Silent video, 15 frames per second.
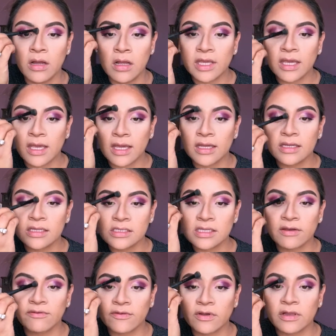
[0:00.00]
because
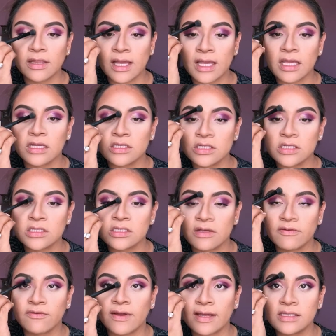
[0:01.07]
I feel like it just
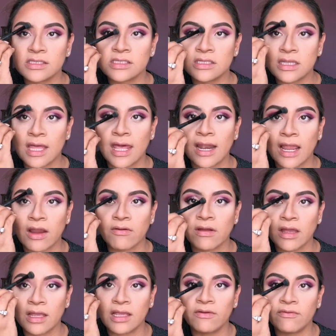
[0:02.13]
defines that
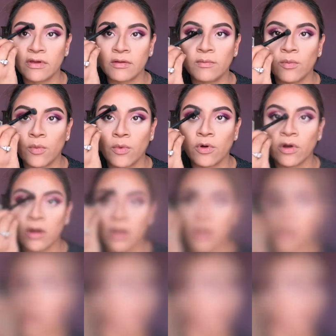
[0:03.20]
area even more.